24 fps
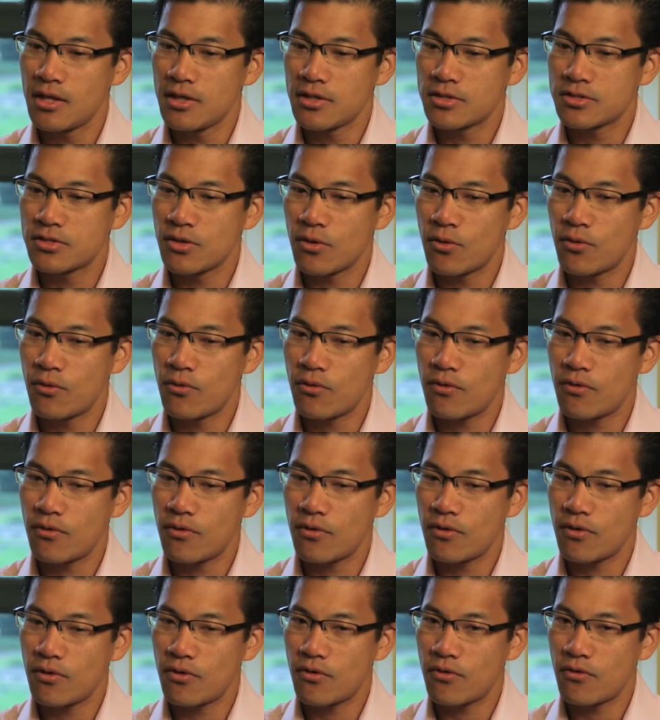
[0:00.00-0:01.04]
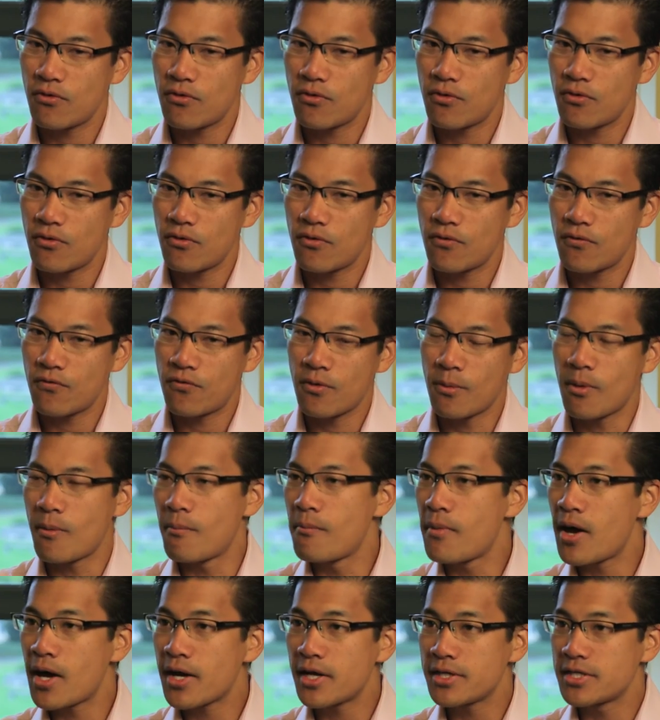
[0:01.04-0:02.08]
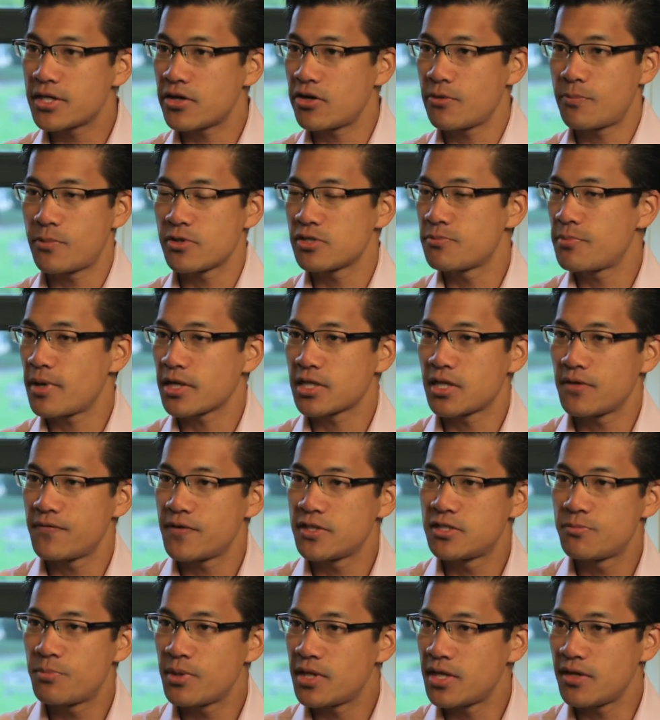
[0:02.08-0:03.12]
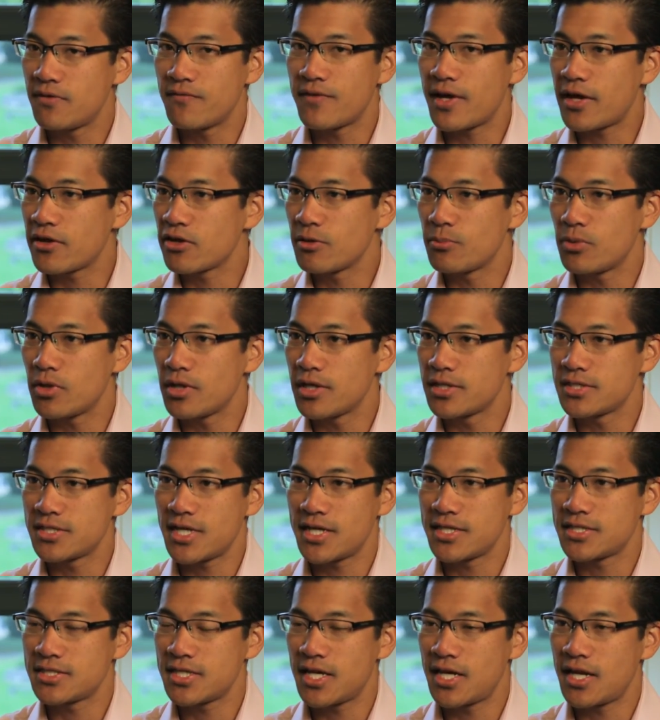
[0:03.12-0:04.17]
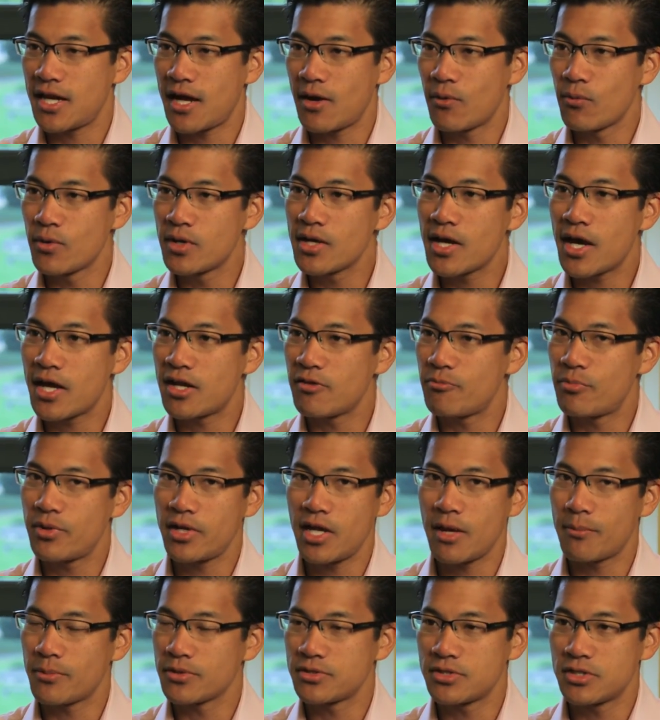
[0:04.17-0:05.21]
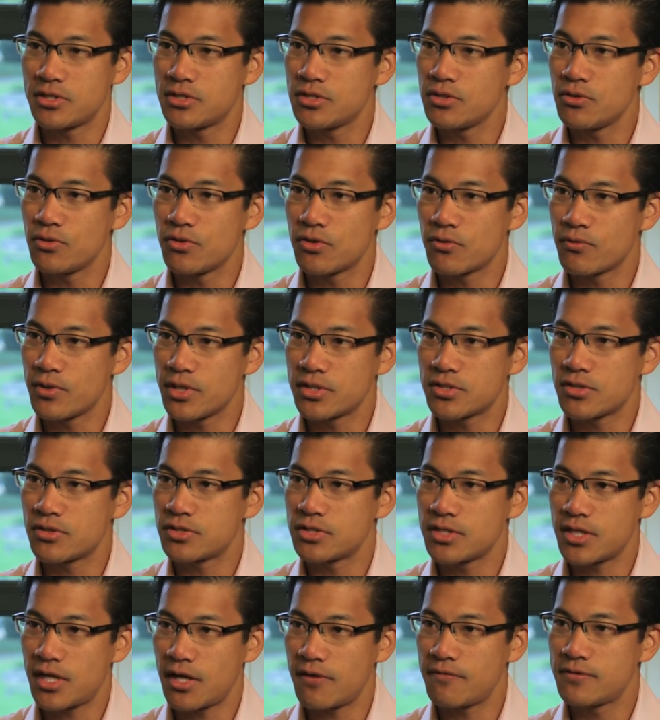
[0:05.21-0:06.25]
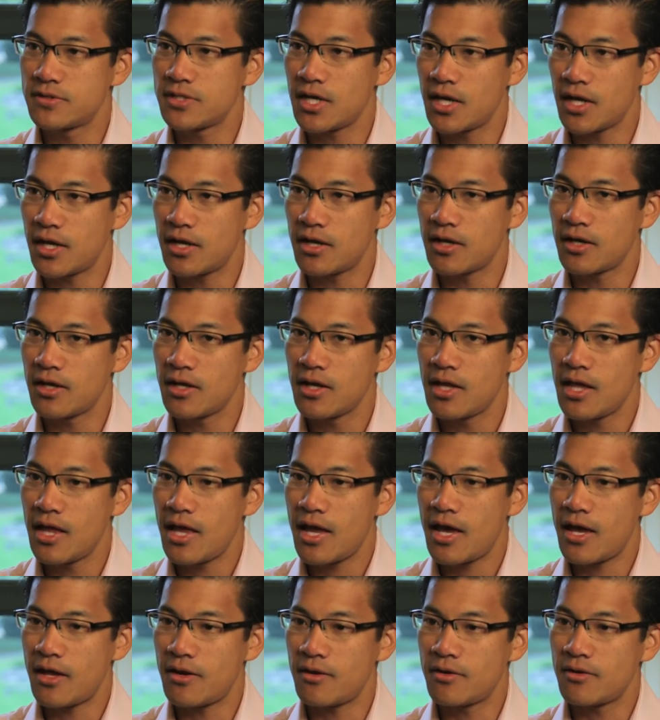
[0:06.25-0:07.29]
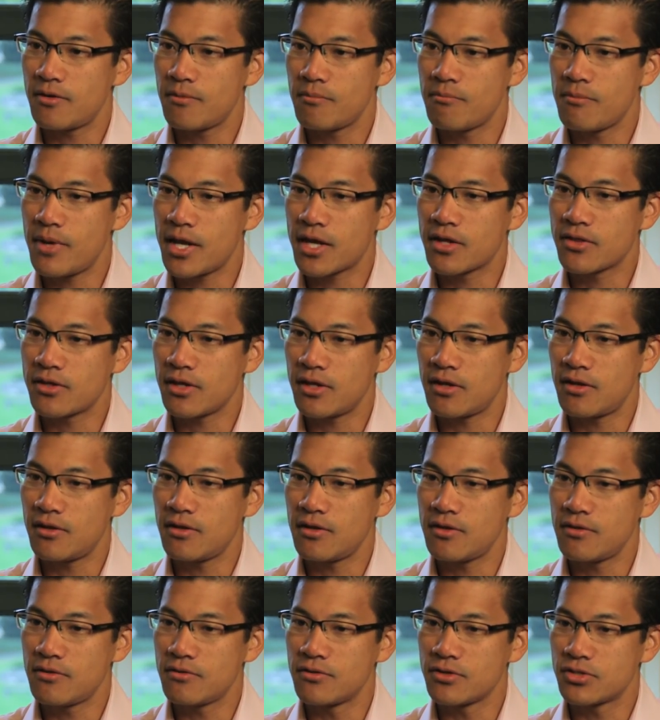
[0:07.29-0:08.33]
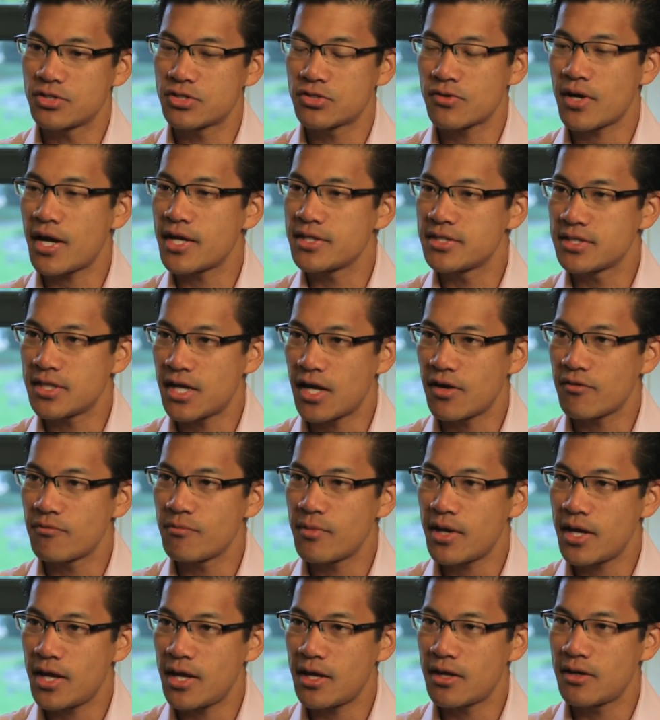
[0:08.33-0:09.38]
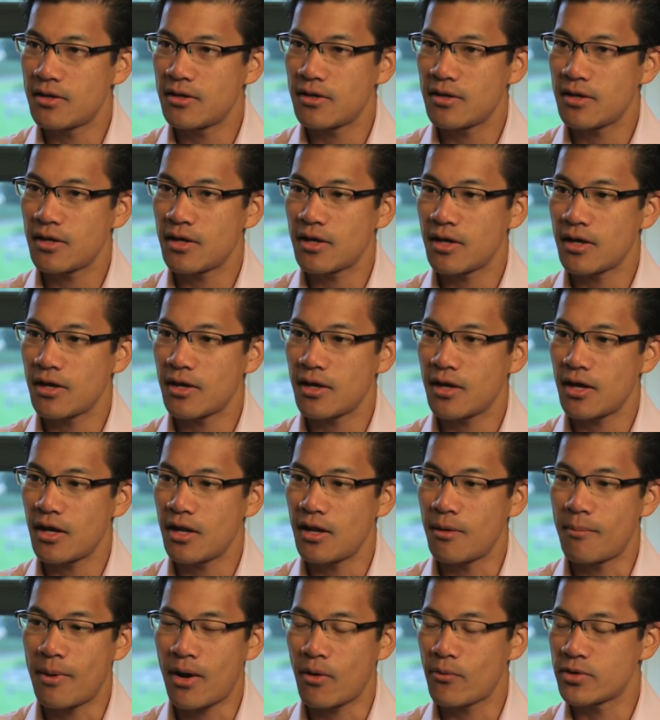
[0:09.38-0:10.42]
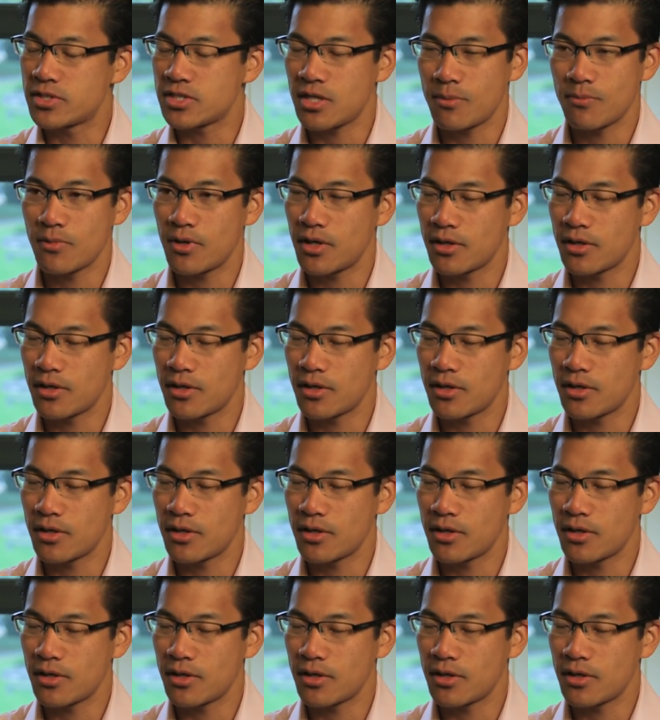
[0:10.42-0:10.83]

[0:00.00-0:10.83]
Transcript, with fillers: So from a monetary perspective, it's been invaluable. As I said, I would not have been able to do the research that I've done and make the strides that I've made, and about which I'm